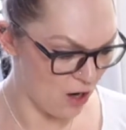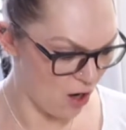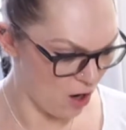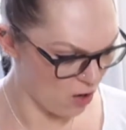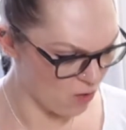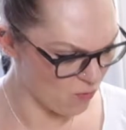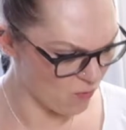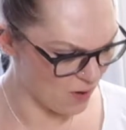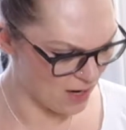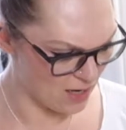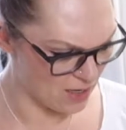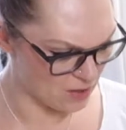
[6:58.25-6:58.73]

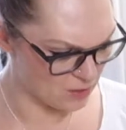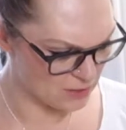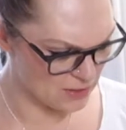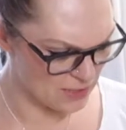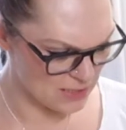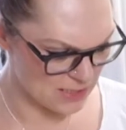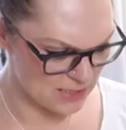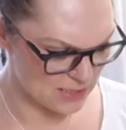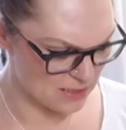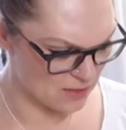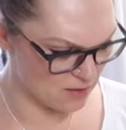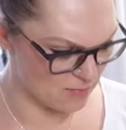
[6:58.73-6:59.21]
oh wow,
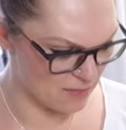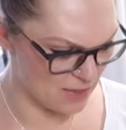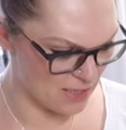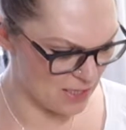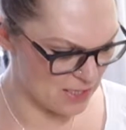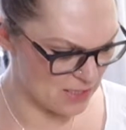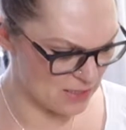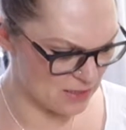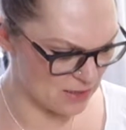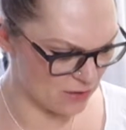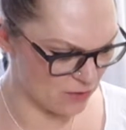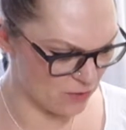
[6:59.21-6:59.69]
this is
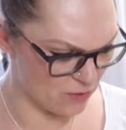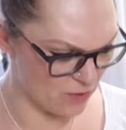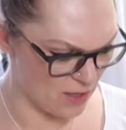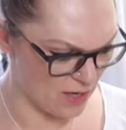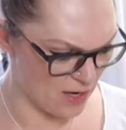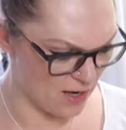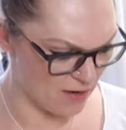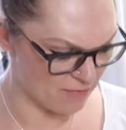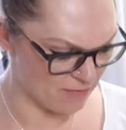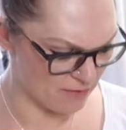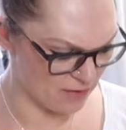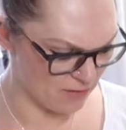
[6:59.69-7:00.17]
amazing. You
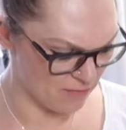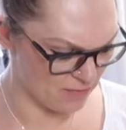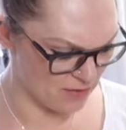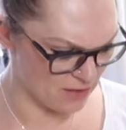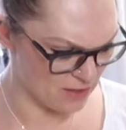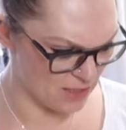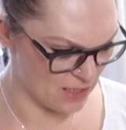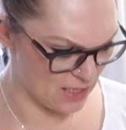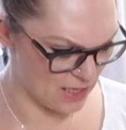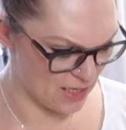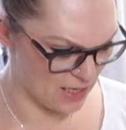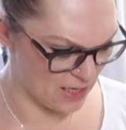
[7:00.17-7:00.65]
have
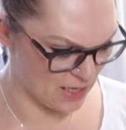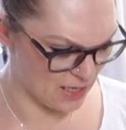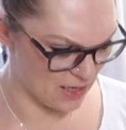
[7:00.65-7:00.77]
even